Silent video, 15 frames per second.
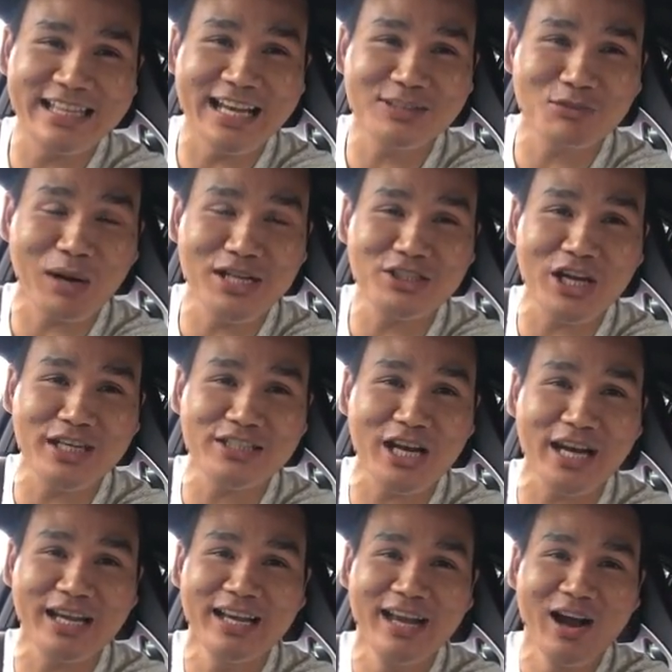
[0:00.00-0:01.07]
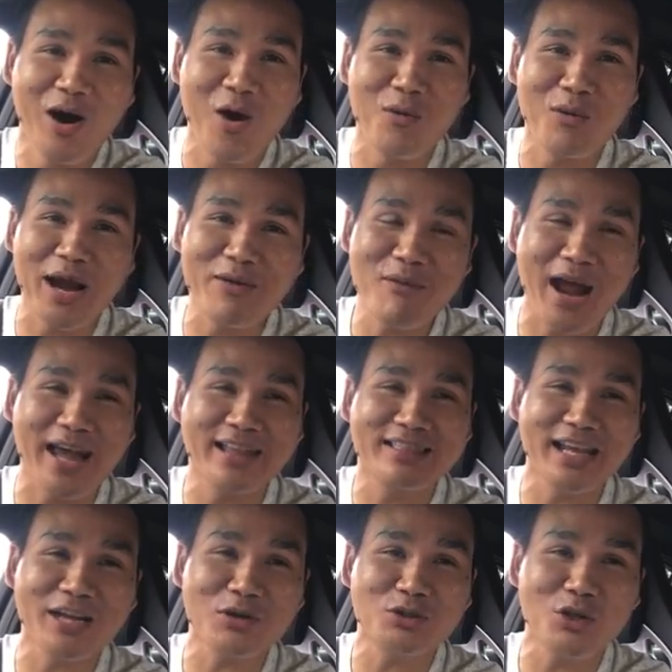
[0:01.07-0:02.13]
That's right, JJ or Ray.
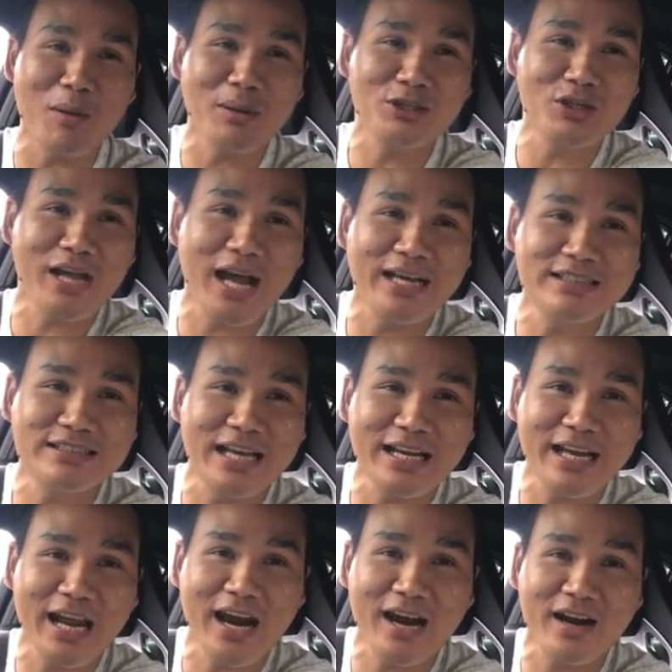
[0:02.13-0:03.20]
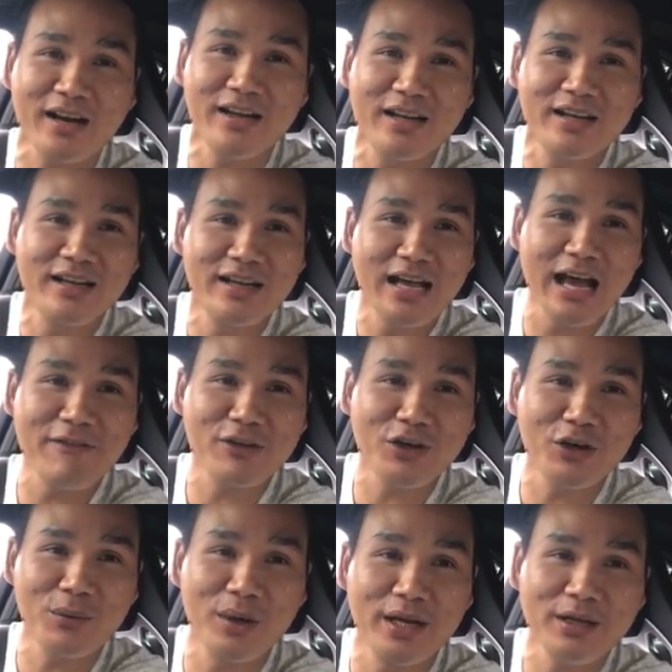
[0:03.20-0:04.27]
Thank you so much, you guys. Take care. Have a
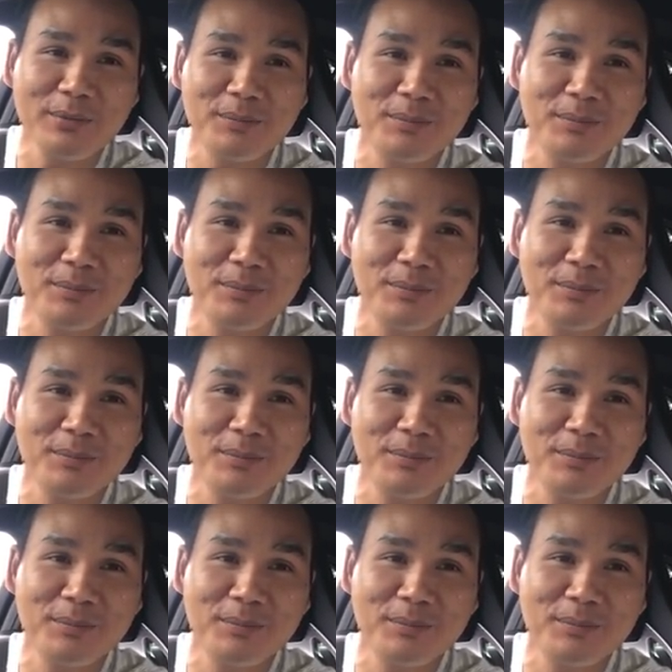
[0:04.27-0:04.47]
good one.